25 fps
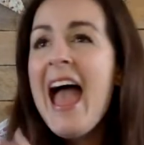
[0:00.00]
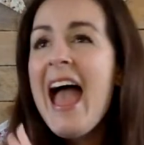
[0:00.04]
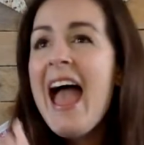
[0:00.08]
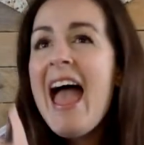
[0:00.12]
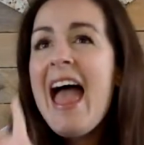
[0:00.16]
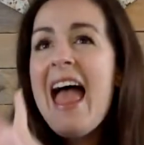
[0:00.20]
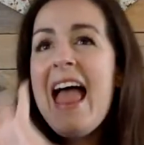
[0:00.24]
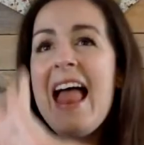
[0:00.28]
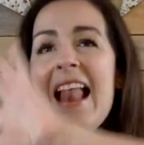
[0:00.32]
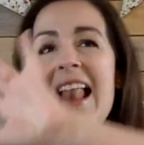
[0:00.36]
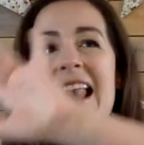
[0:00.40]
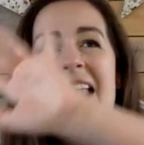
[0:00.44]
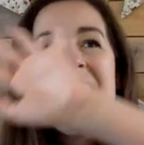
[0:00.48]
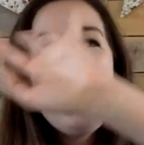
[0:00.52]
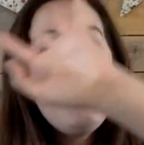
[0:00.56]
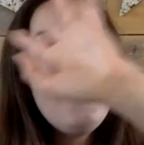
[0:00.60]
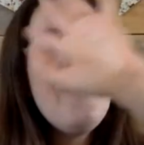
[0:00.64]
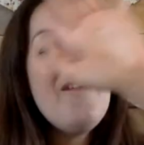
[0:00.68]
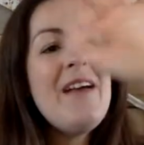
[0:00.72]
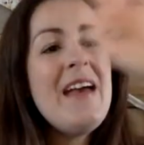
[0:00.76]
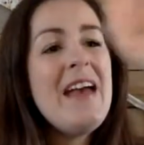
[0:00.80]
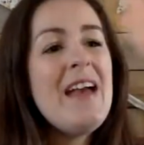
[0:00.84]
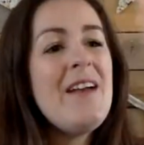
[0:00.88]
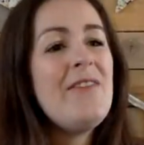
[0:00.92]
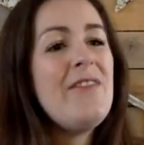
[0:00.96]

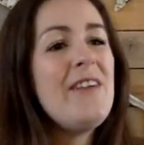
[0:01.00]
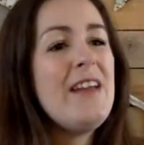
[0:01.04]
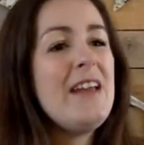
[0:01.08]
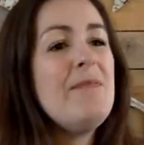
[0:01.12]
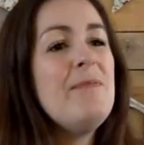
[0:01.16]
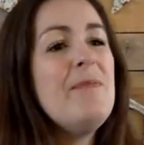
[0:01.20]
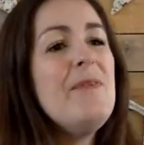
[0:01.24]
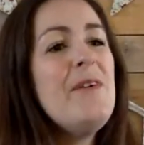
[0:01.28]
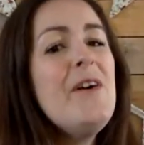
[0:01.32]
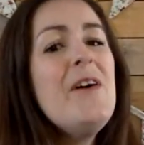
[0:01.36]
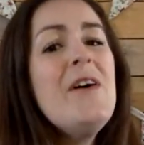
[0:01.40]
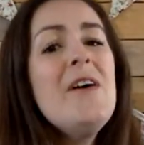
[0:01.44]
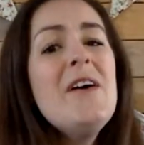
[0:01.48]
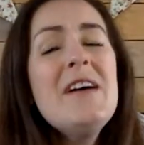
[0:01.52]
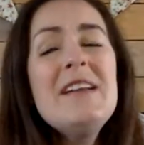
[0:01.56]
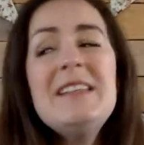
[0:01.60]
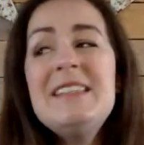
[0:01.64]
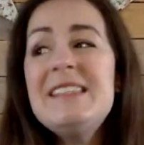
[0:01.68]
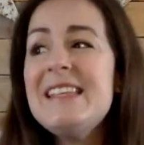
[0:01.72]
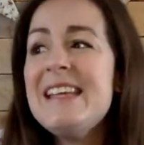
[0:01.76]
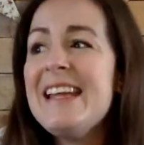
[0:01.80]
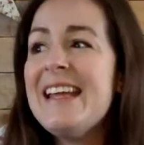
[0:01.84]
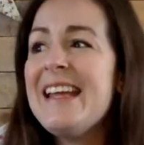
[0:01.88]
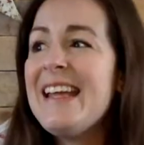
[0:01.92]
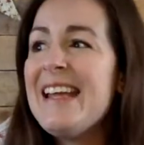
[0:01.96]
Hello,
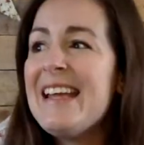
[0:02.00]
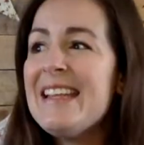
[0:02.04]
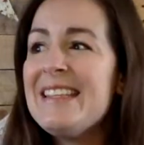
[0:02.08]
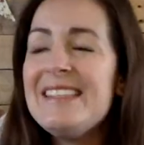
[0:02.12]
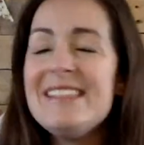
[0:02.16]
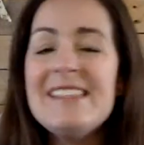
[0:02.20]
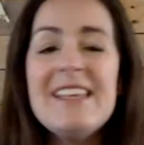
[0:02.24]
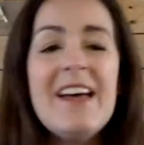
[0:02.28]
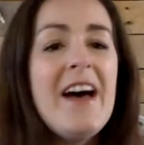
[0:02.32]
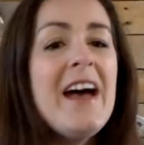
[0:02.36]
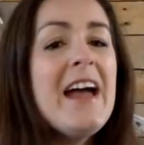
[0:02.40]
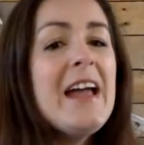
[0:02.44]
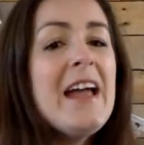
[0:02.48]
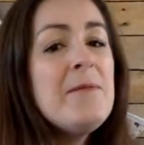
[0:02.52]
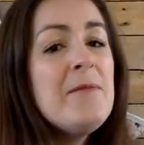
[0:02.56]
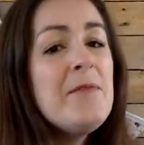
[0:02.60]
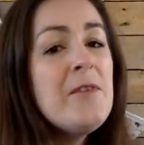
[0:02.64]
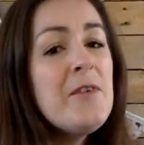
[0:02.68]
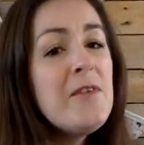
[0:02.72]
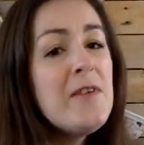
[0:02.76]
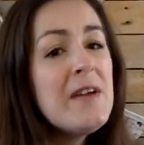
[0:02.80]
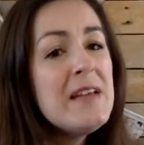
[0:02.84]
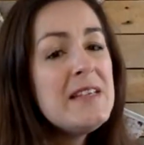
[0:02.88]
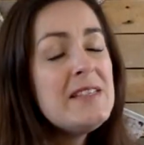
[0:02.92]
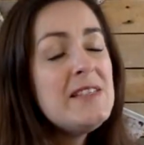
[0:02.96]
everybody, it's time for
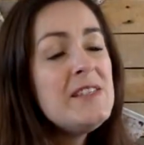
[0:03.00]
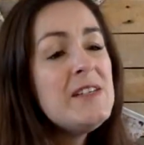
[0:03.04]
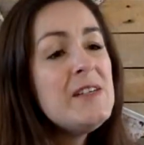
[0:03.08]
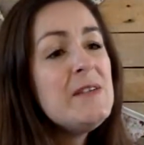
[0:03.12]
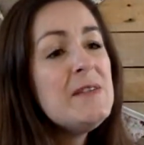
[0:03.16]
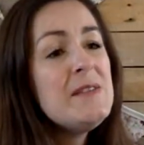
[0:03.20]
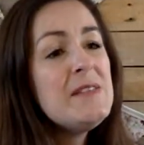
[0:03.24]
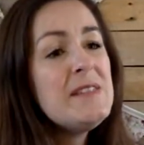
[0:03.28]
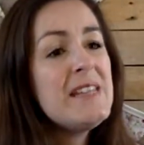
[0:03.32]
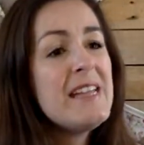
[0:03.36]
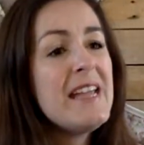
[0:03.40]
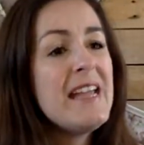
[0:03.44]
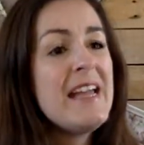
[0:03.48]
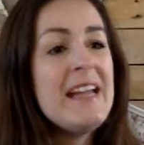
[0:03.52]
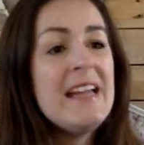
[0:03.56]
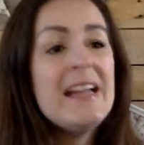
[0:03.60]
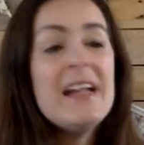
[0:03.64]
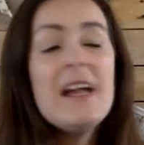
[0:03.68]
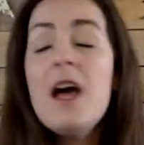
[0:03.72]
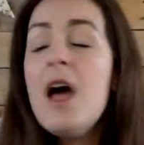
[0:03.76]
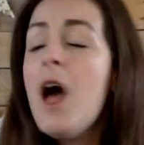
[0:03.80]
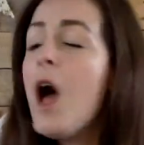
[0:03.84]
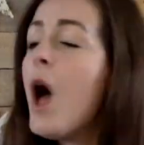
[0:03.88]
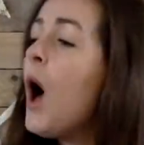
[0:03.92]
us to sing.